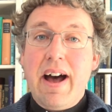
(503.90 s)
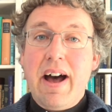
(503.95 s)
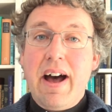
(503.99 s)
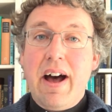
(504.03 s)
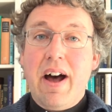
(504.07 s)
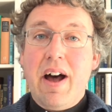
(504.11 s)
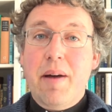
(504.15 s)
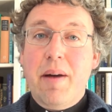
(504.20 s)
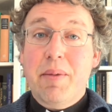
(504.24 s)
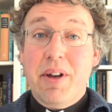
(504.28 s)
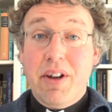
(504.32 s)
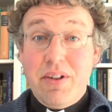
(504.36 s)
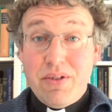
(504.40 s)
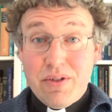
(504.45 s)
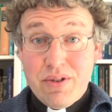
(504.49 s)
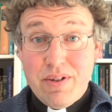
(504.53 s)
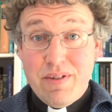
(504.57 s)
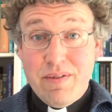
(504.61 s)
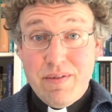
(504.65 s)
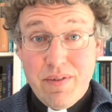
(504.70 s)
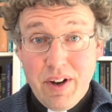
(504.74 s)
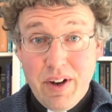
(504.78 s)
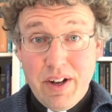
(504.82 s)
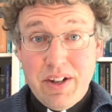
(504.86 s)
I'm going to
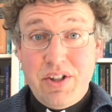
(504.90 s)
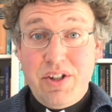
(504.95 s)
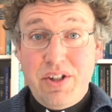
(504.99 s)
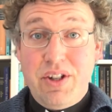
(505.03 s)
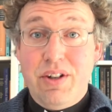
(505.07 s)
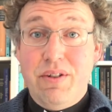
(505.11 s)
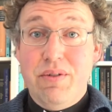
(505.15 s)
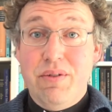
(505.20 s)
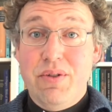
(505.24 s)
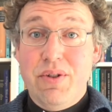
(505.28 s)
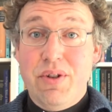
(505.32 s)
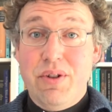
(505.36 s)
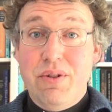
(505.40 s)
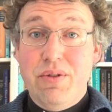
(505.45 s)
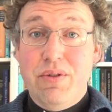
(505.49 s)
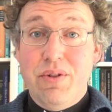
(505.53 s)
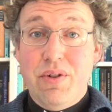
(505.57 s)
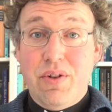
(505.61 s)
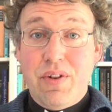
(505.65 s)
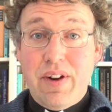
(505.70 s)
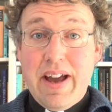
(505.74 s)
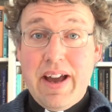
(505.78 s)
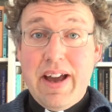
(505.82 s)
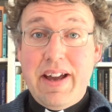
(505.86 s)
invite you to
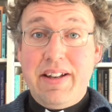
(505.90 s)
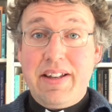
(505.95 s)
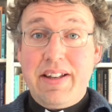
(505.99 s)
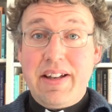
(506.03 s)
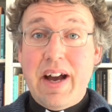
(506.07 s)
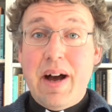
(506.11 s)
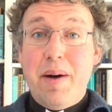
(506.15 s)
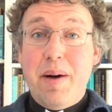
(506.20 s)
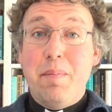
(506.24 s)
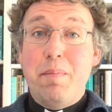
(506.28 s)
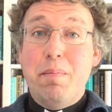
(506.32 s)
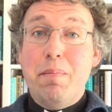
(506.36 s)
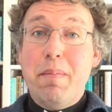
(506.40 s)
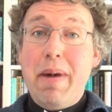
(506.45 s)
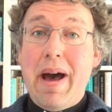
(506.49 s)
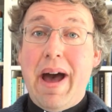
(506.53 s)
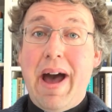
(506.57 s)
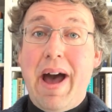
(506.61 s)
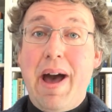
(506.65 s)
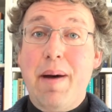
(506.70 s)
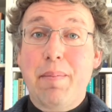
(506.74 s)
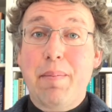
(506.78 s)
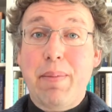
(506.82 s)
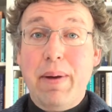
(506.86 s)
create a
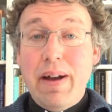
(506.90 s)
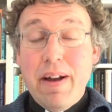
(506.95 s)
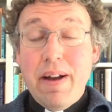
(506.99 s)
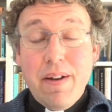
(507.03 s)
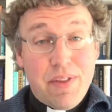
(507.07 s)
map.